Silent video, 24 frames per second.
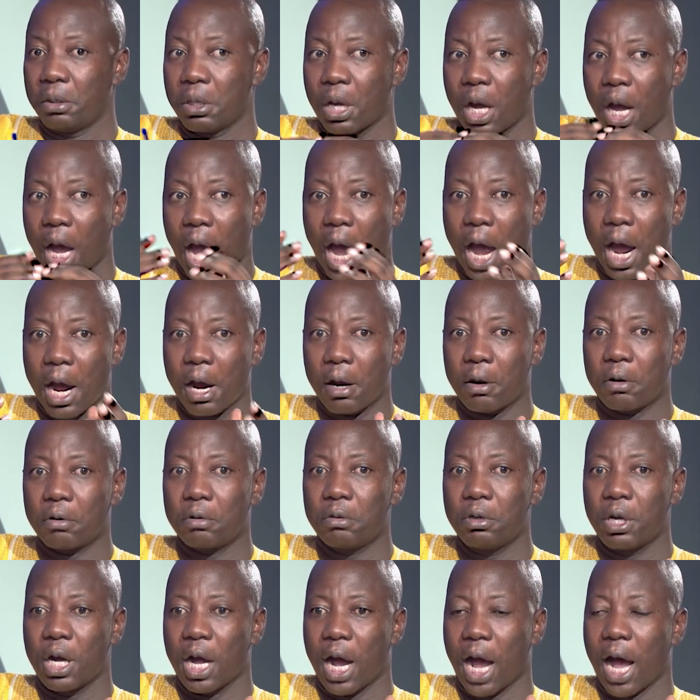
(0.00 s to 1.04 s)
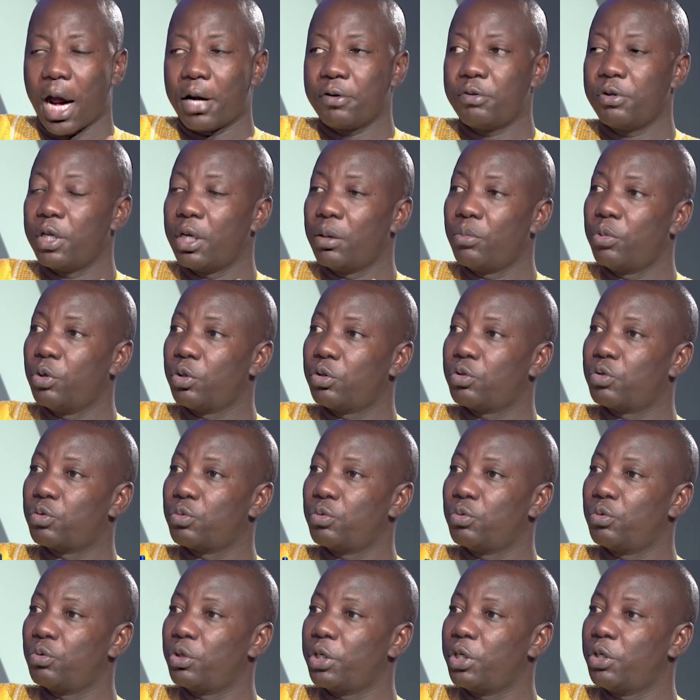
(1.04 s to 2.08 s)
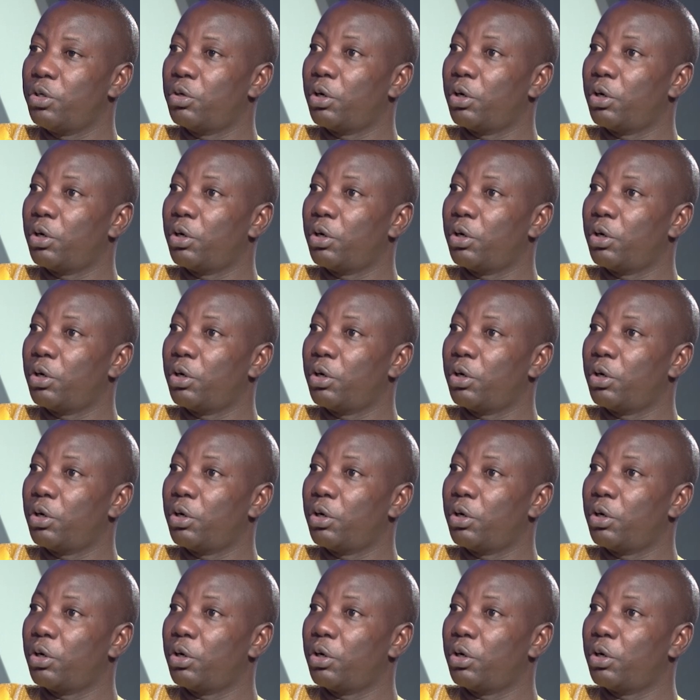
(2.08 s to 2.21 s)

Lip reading: How are you able to,